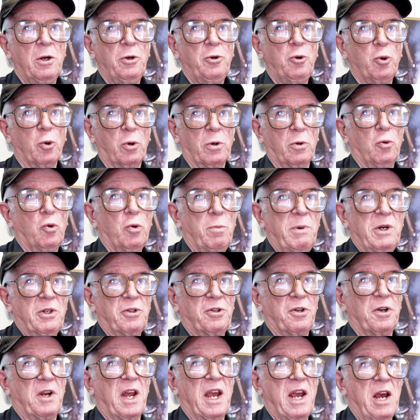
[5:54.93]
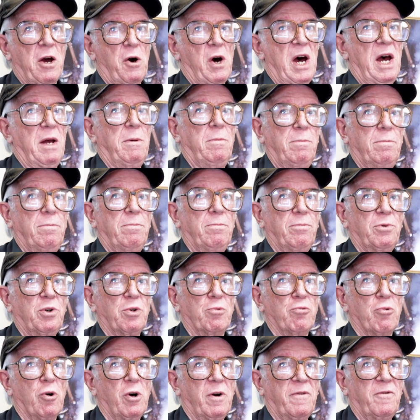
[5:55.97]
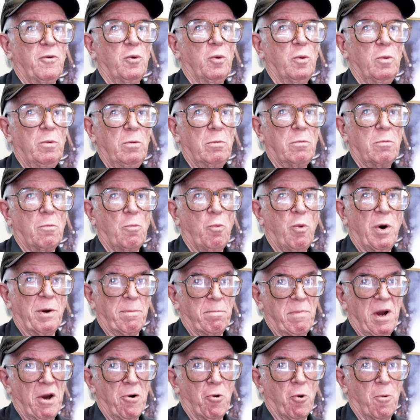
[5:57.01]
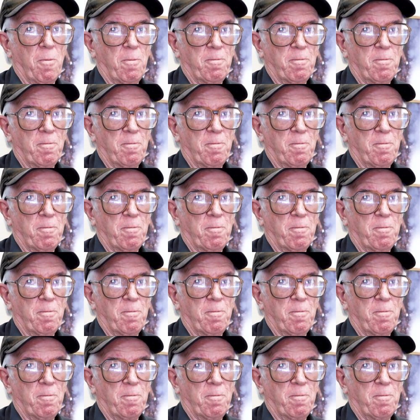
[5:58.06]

Took almost an hour to rifle one barrel.